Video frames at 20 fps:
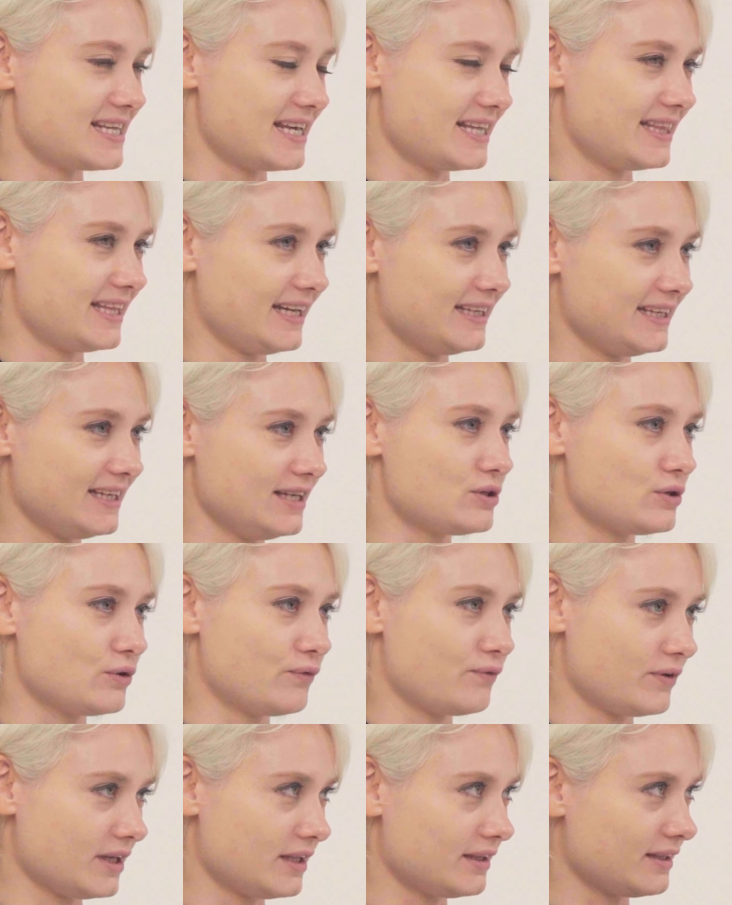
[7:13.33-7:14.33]
that they need to
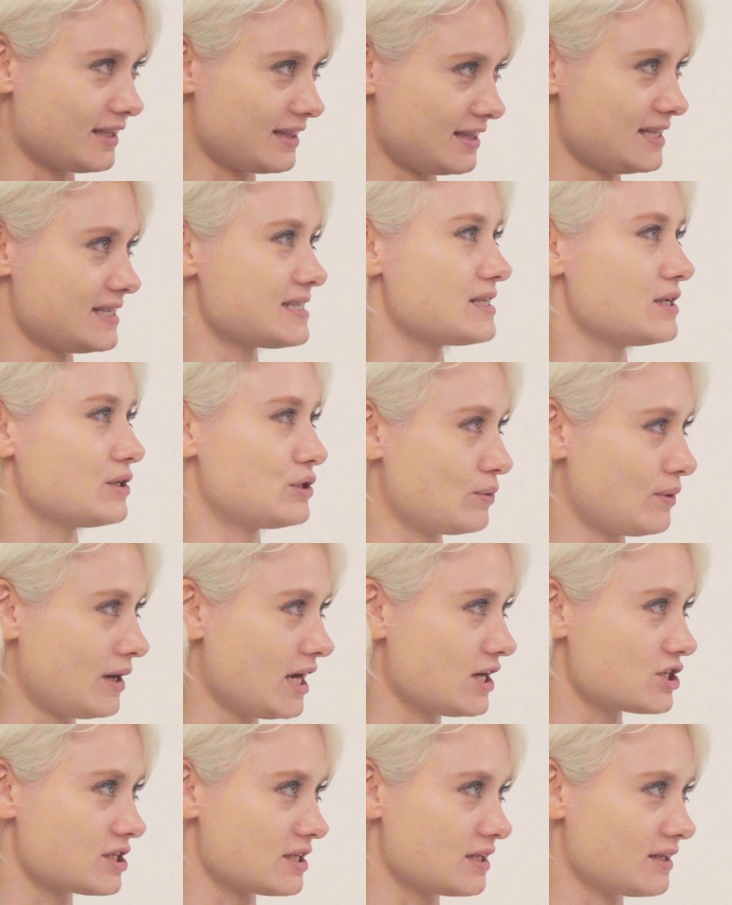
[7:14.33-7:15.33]
feel in this
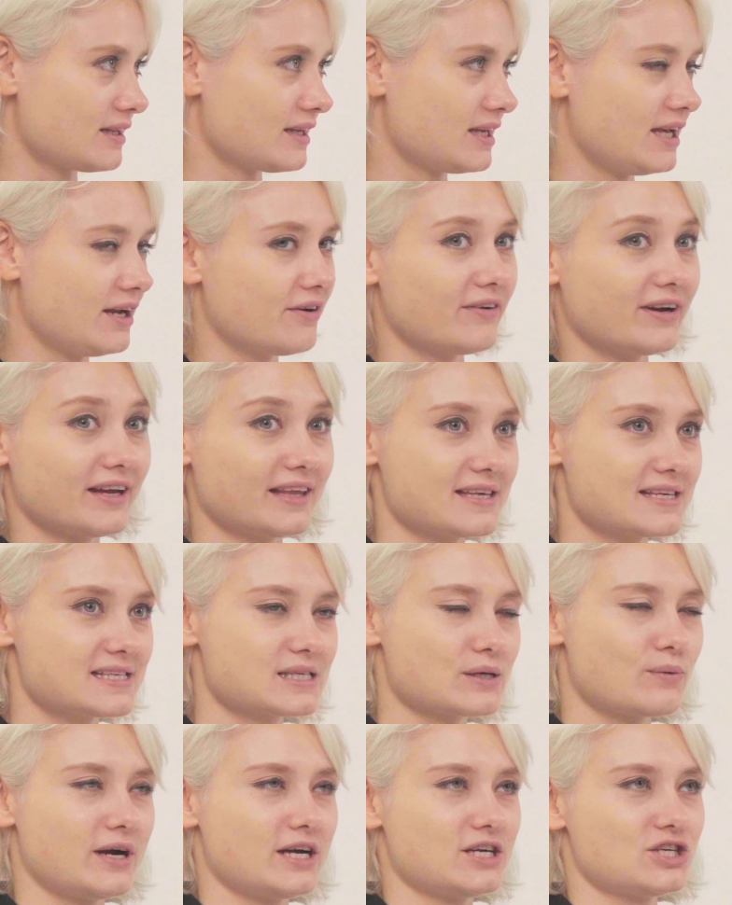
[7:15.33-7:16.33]
situation, hearing
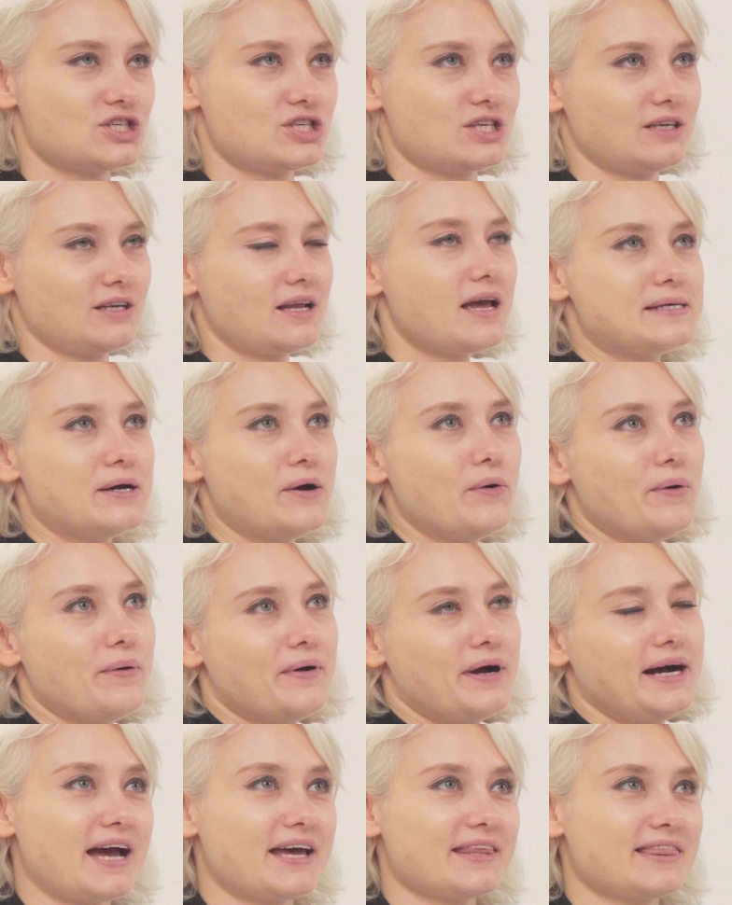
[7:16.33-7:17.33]
this question. So
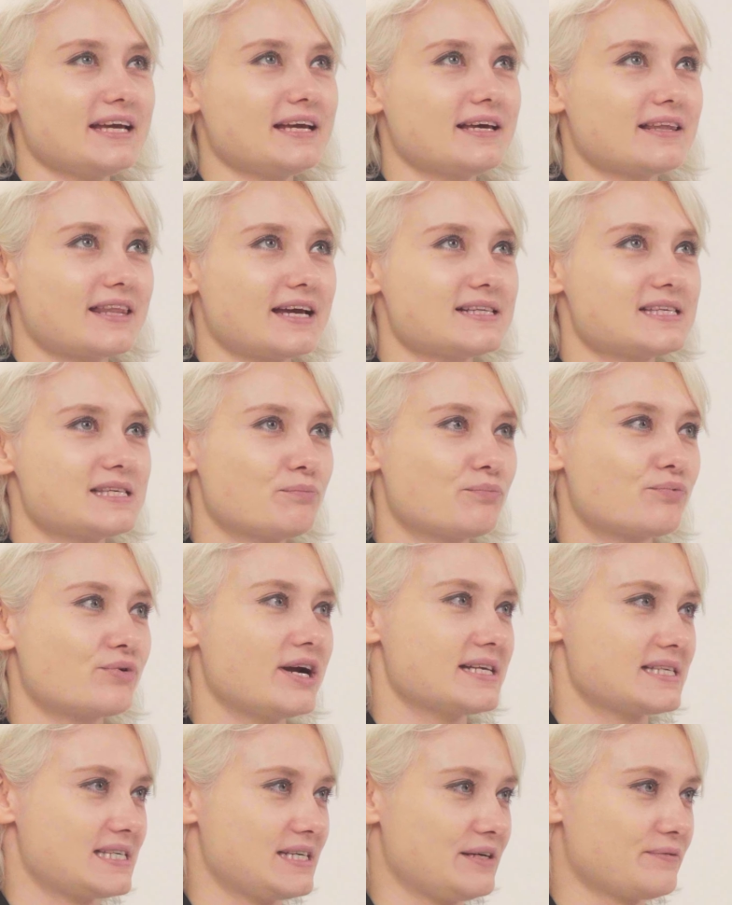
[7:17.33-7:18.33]
I think that's
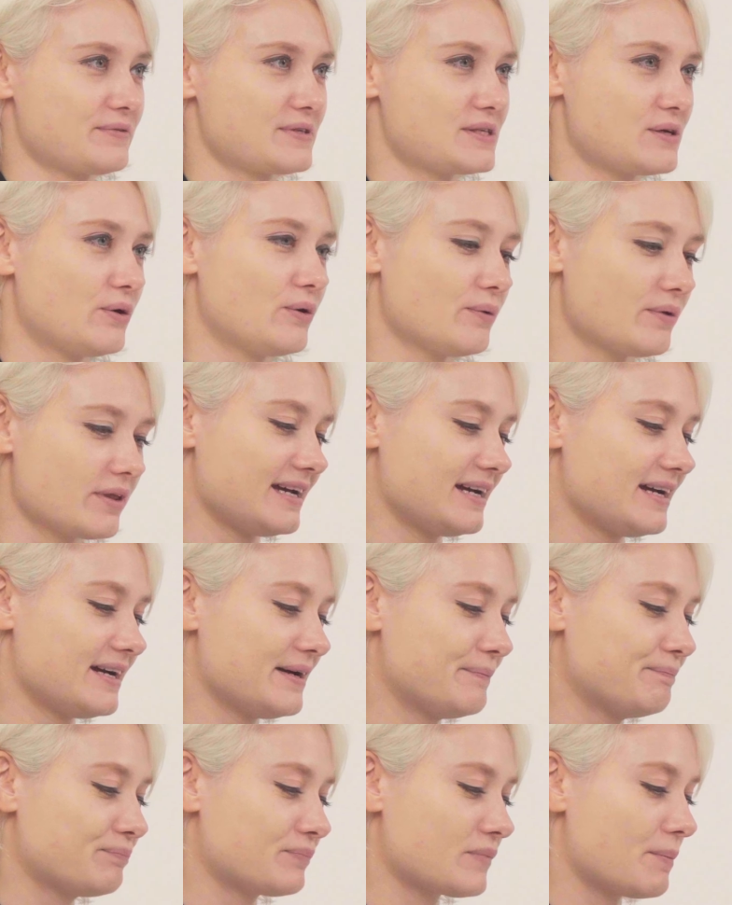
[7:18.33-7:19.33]
impressive. So
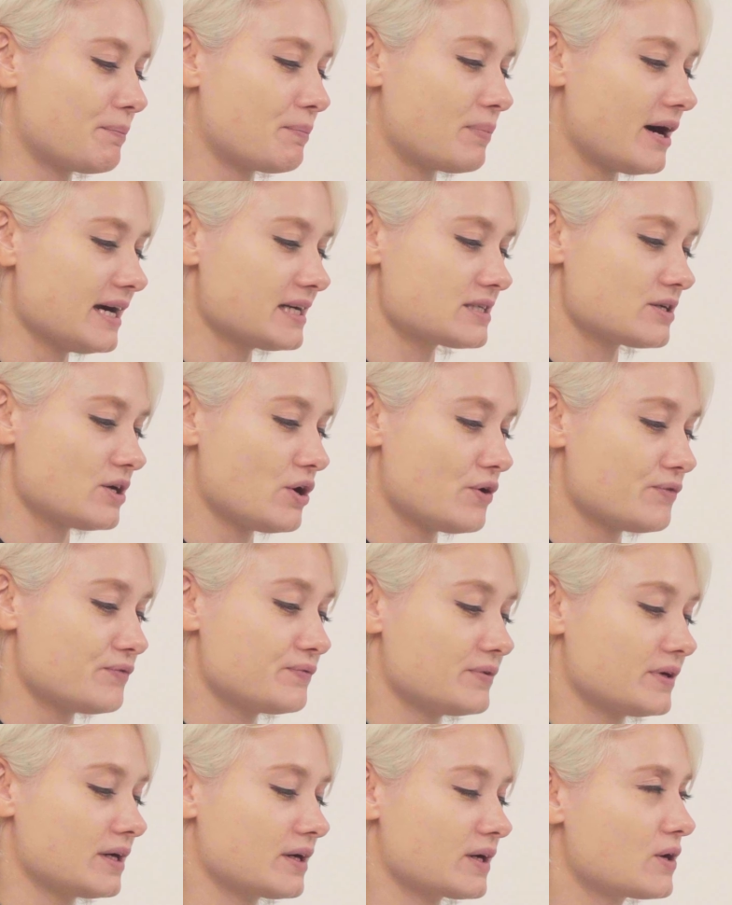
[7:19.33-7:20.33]
the part of
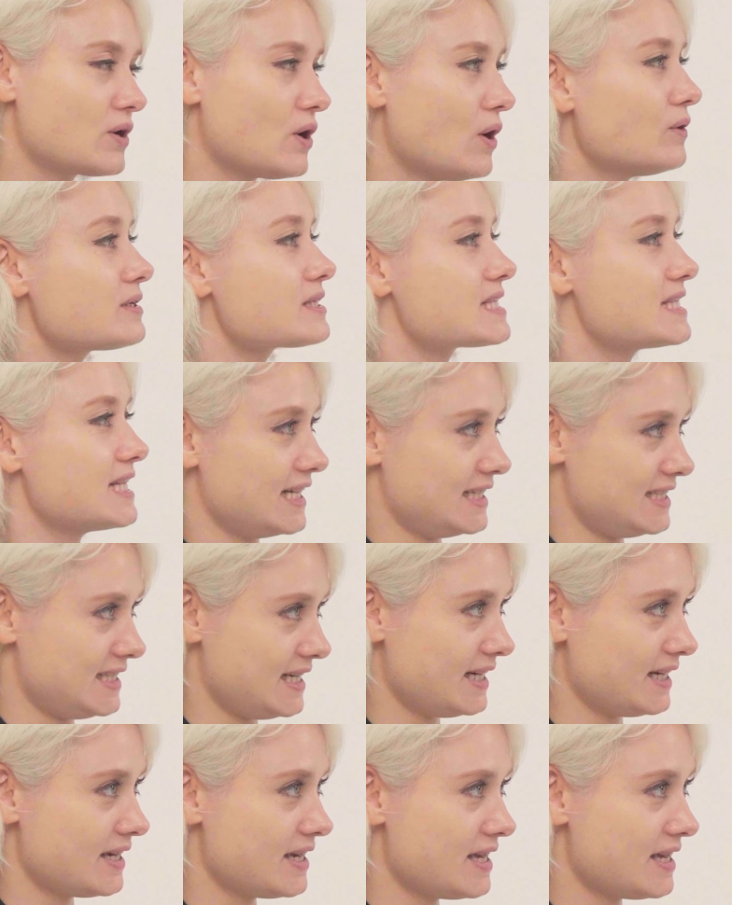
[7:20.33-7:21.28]
goal setting